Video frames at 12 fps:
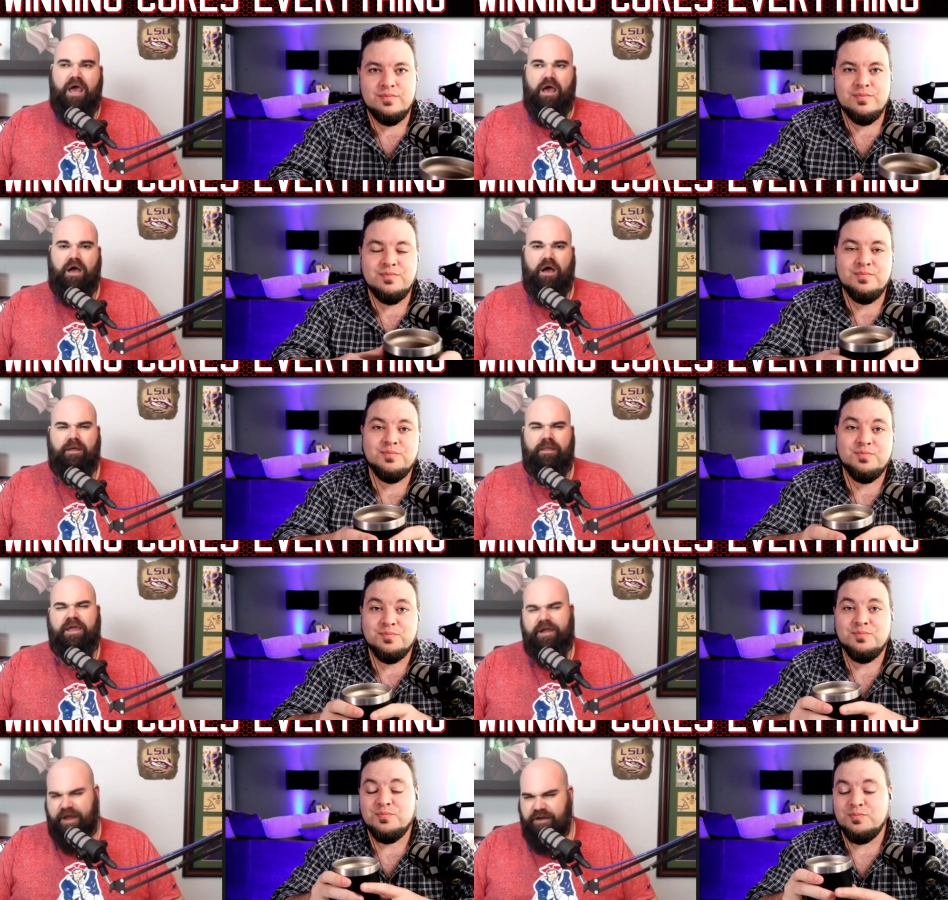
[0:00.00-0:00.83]

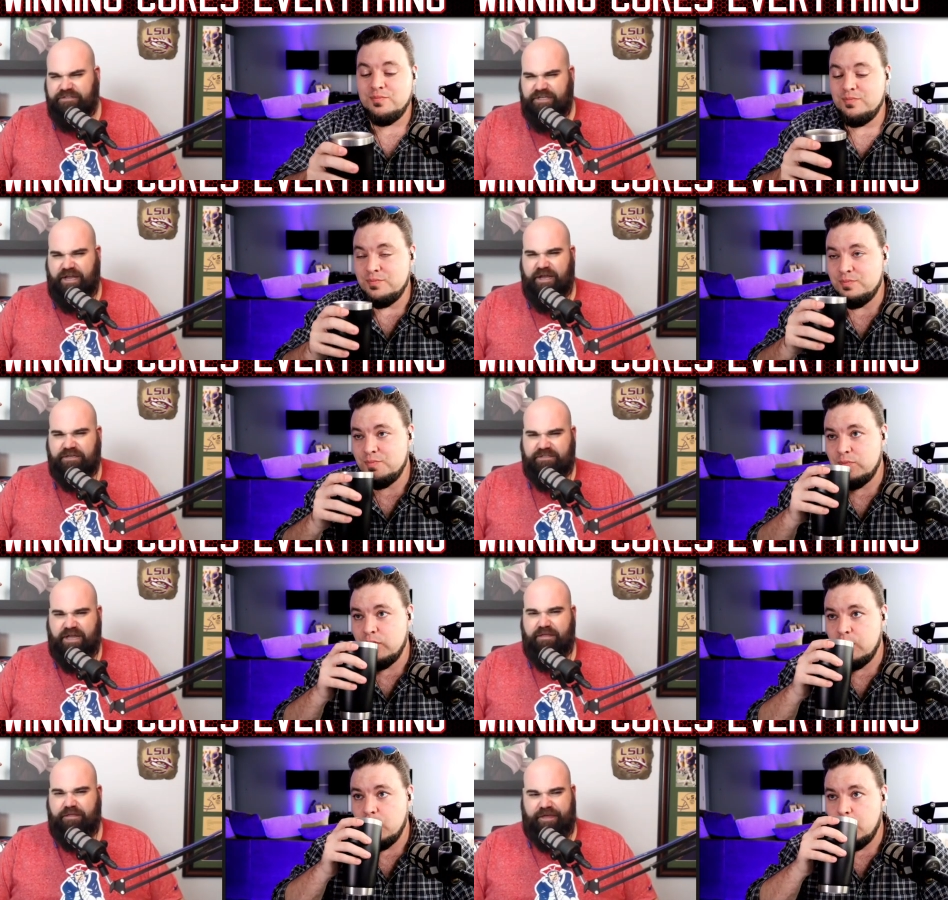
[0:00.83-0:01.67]
Speaker 1: Uh, here, here's the, here's
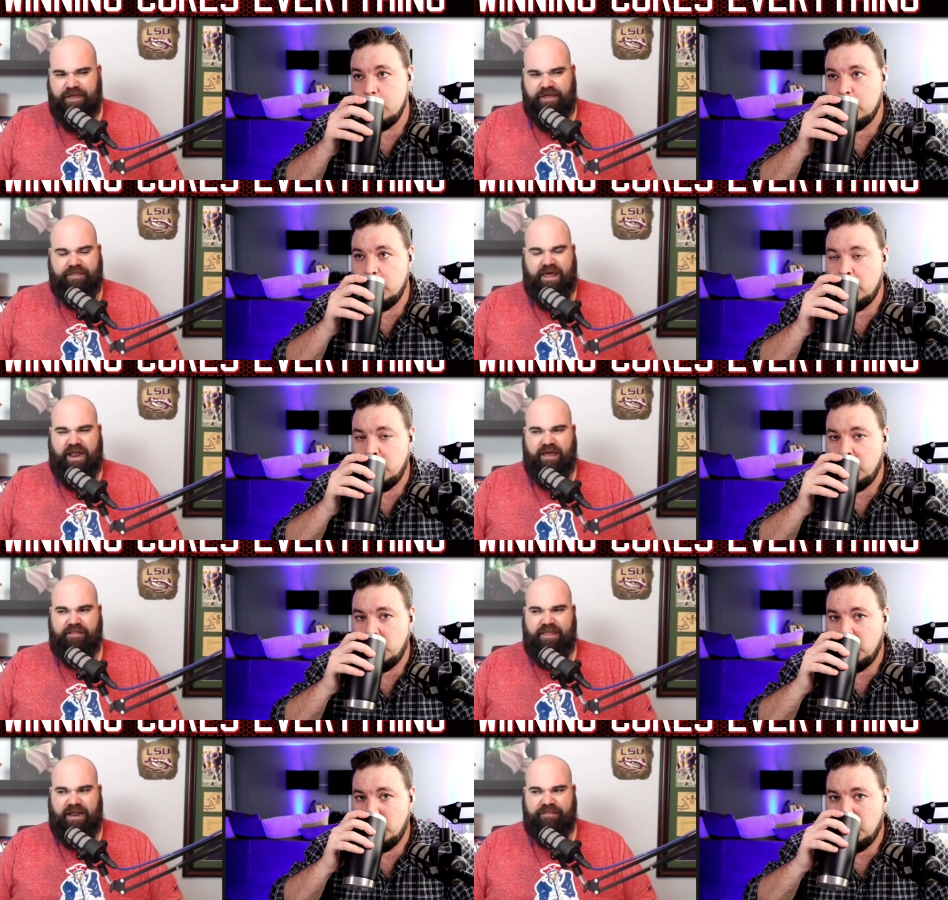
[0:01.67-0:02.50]
the other thing that I
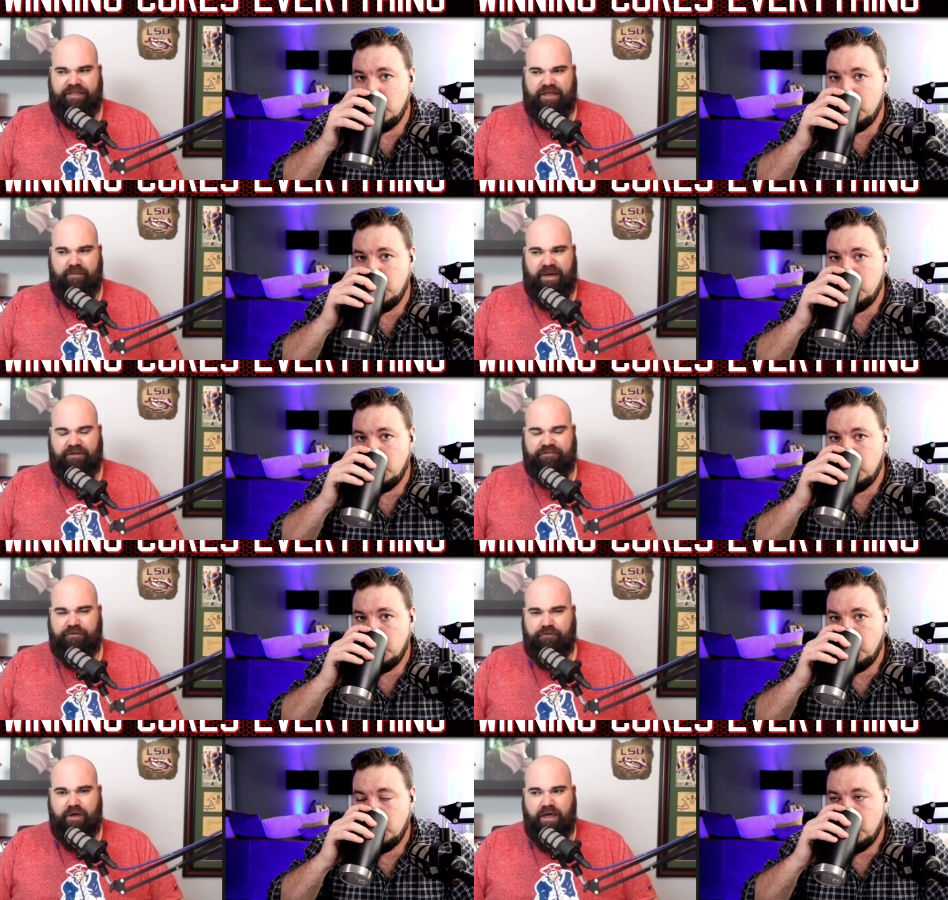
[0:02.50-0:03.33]
that I think about
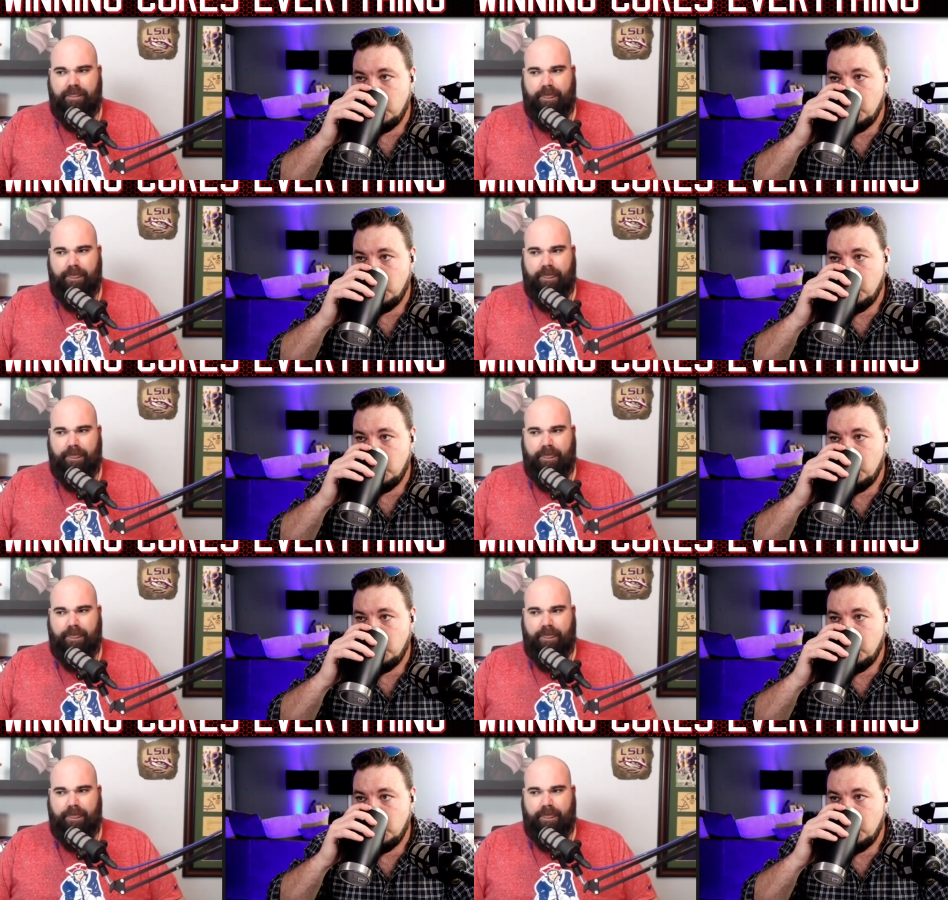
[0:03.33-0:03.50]
too.